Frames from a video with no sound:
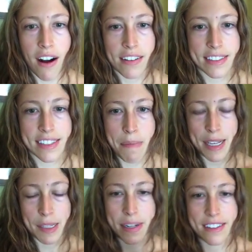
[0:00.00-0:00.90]
Fort Collins
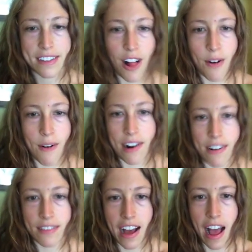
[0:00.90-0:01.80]
is the best place in
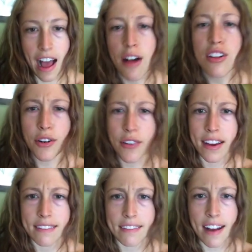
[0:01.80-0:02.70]
Colorado. I'll
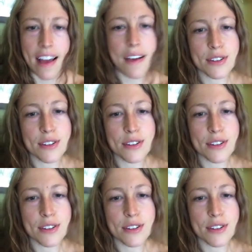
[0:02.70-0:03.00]
agree.